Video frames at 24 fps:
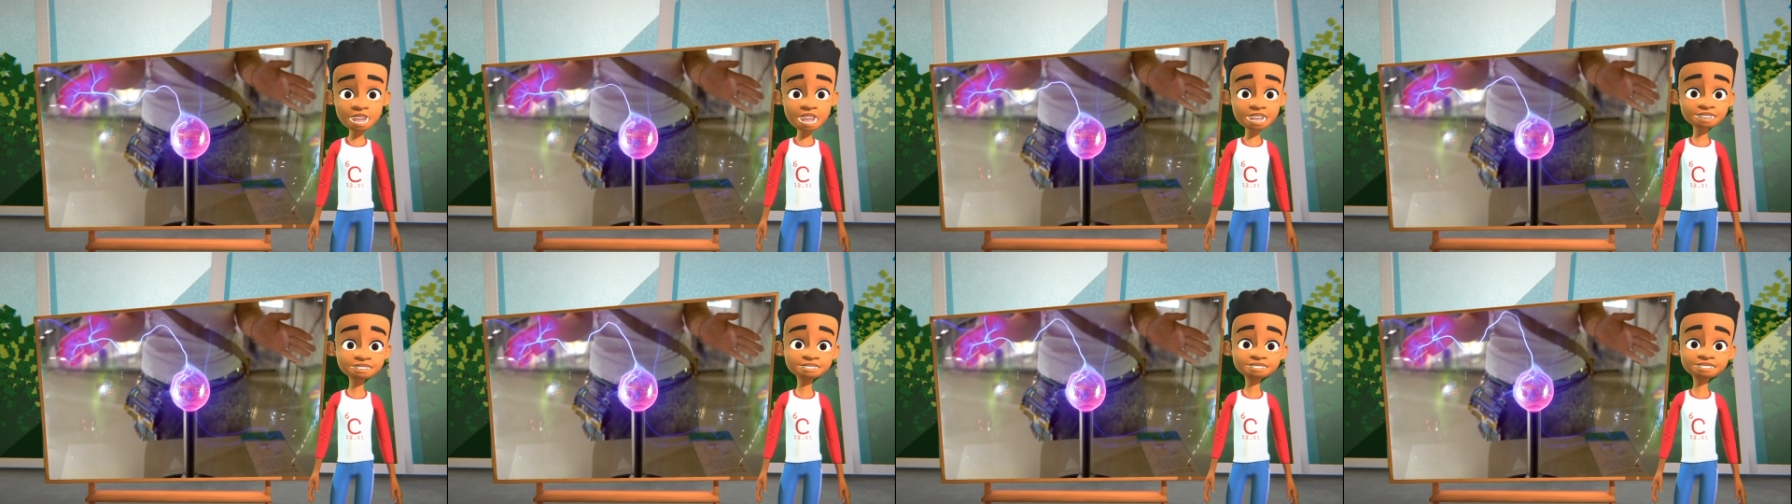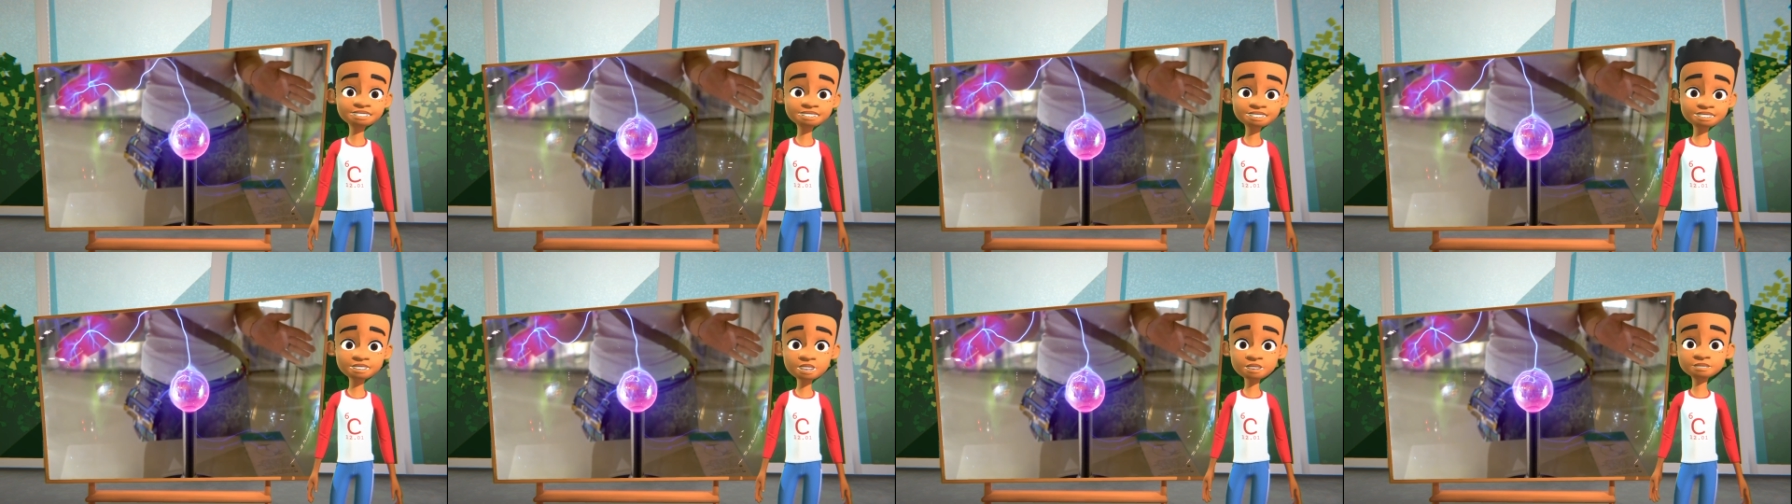and the
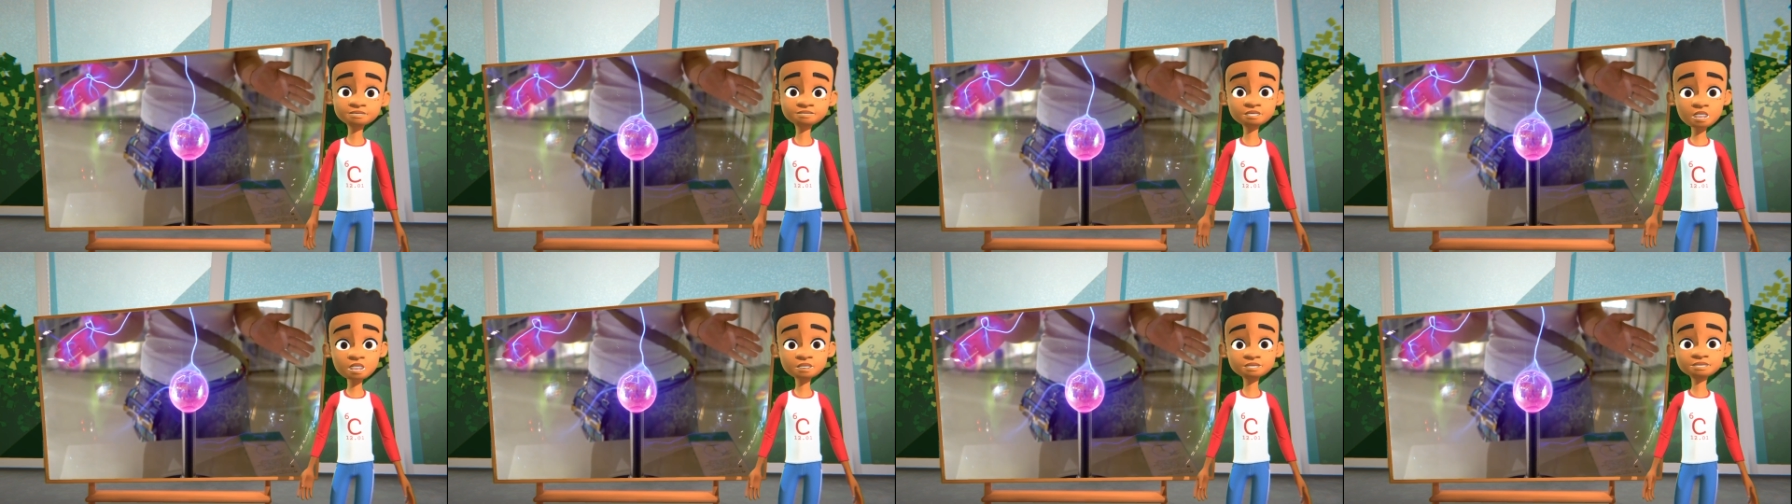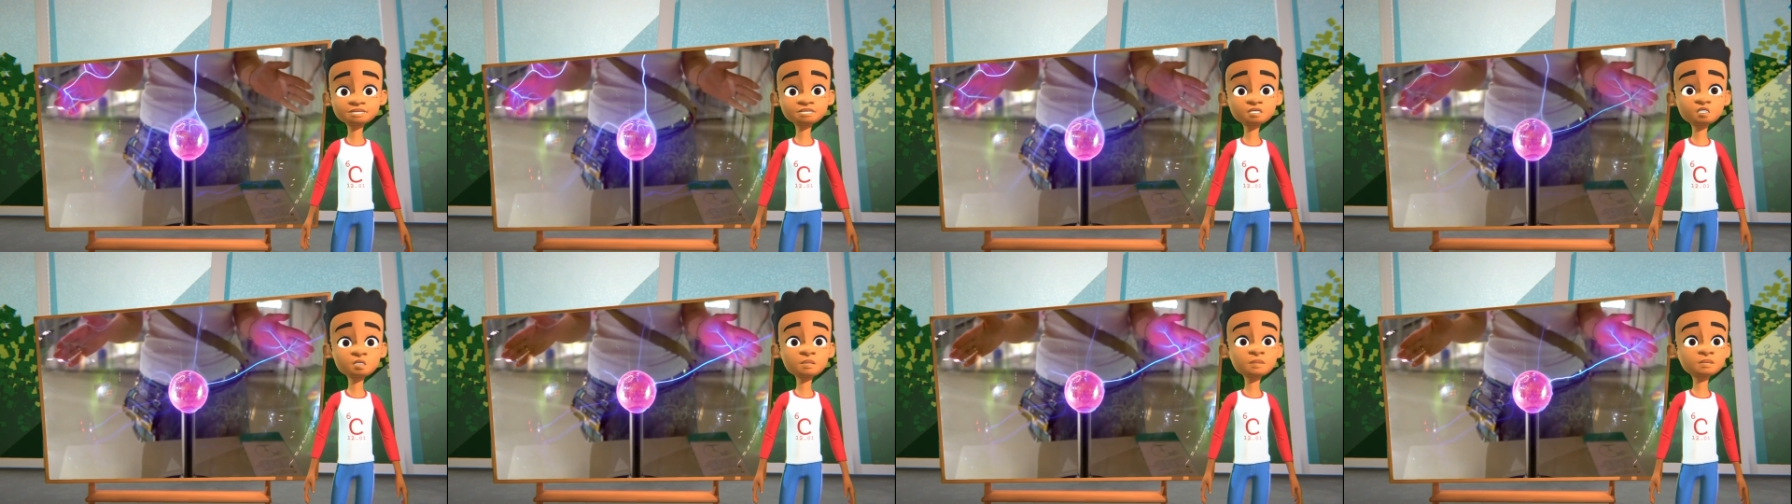stuff of
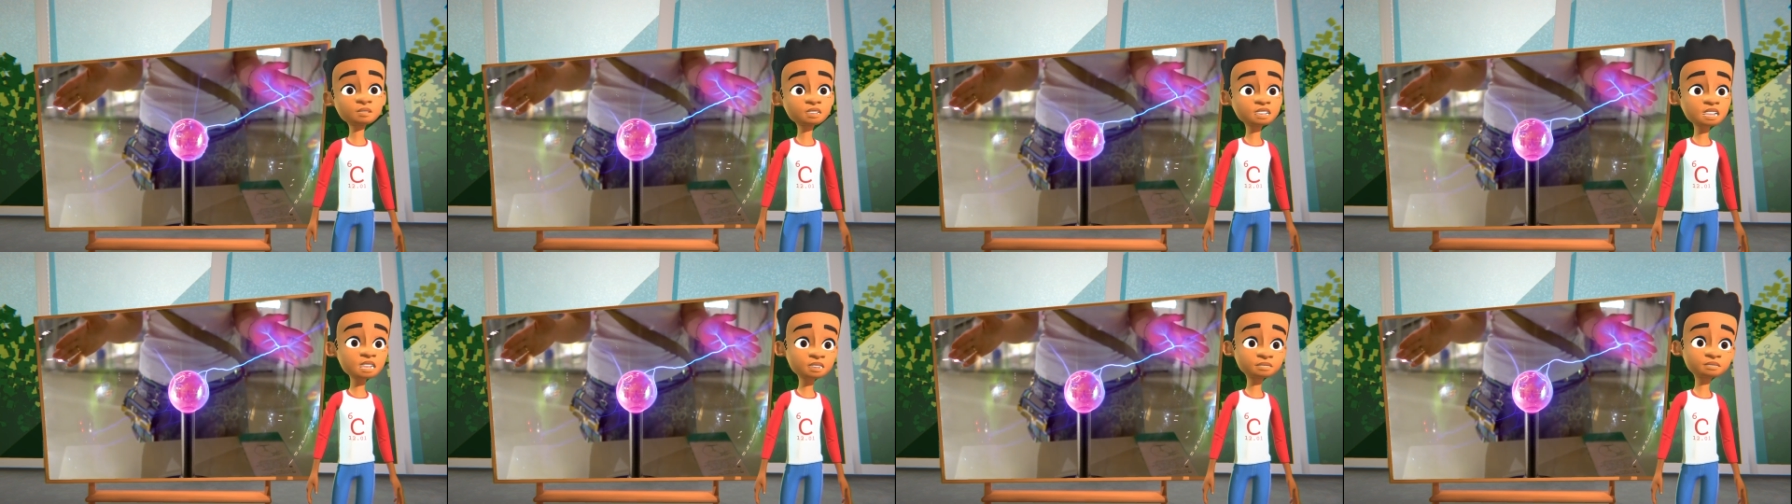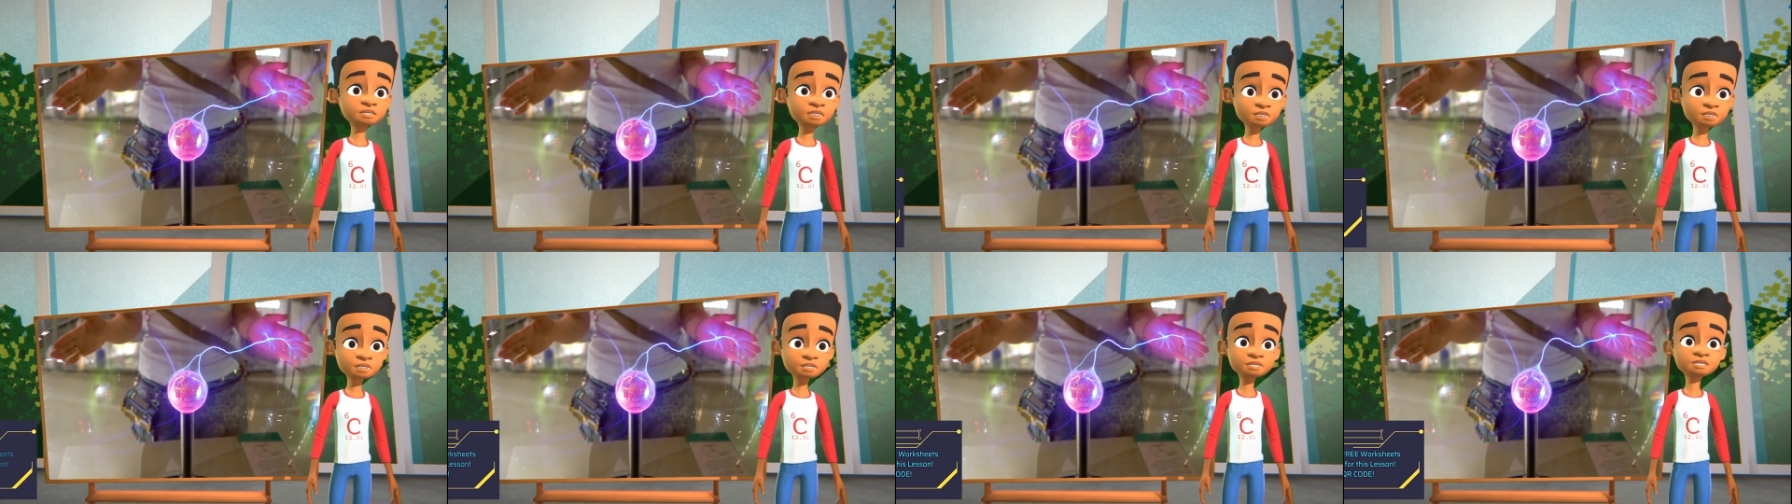
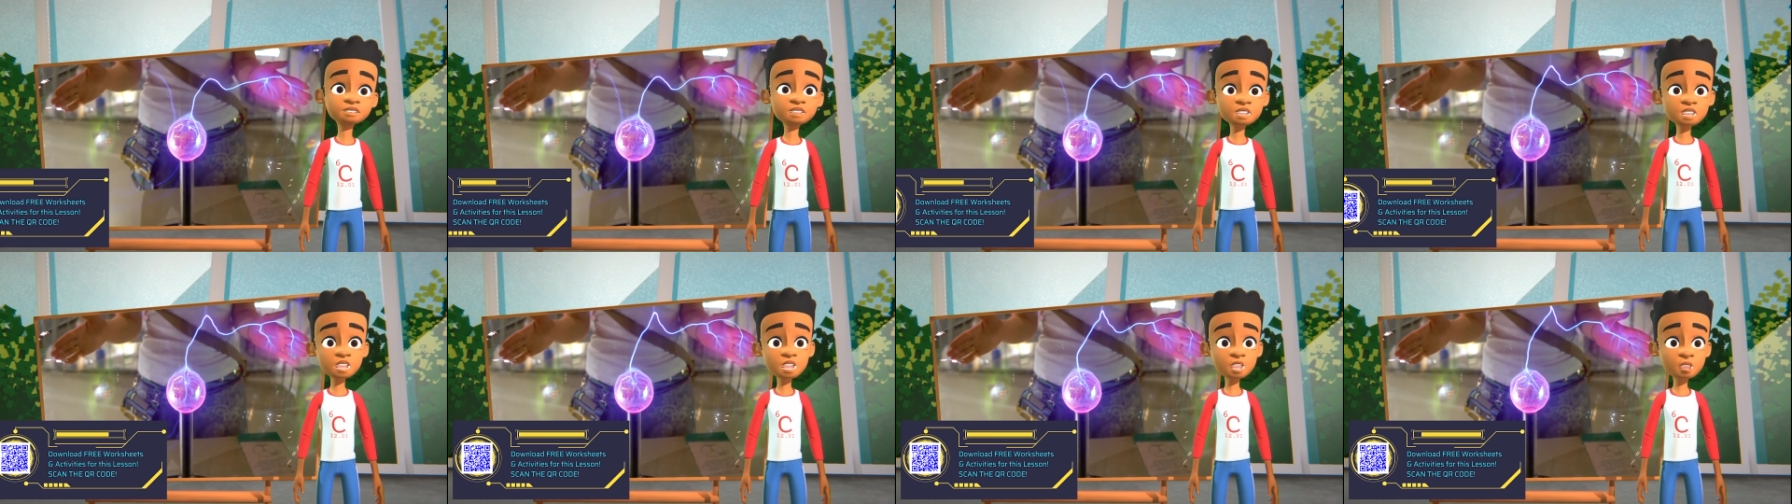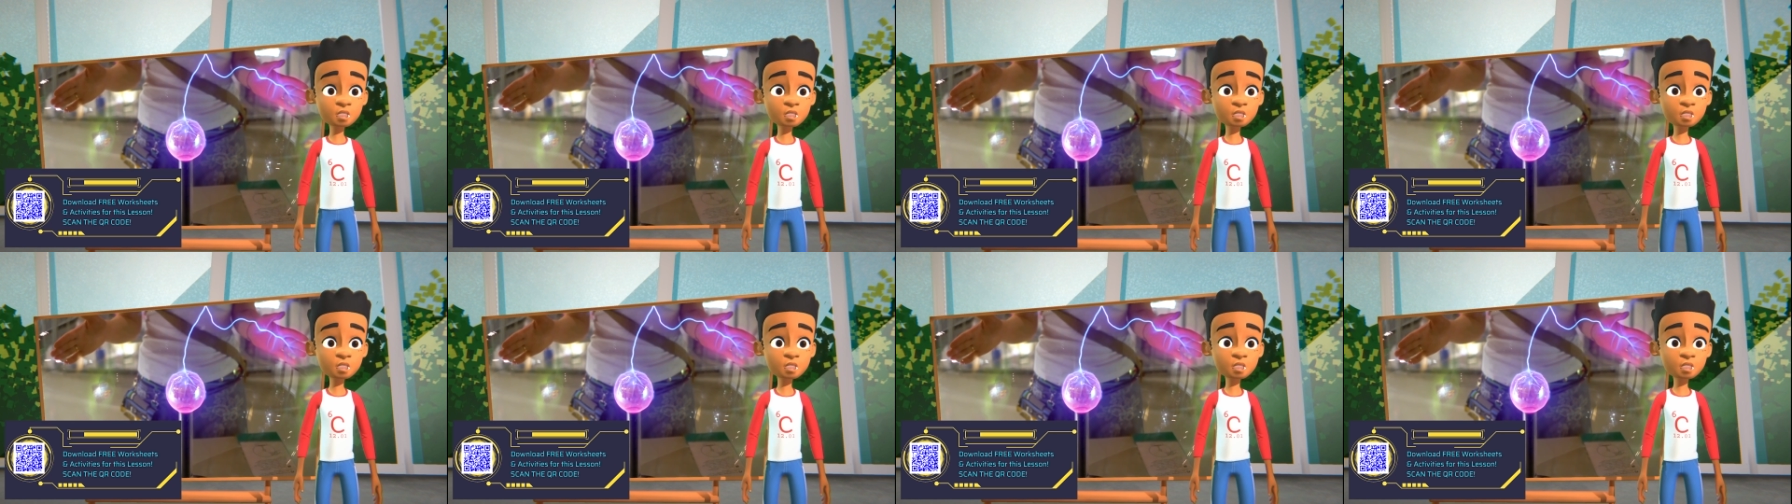superheroes.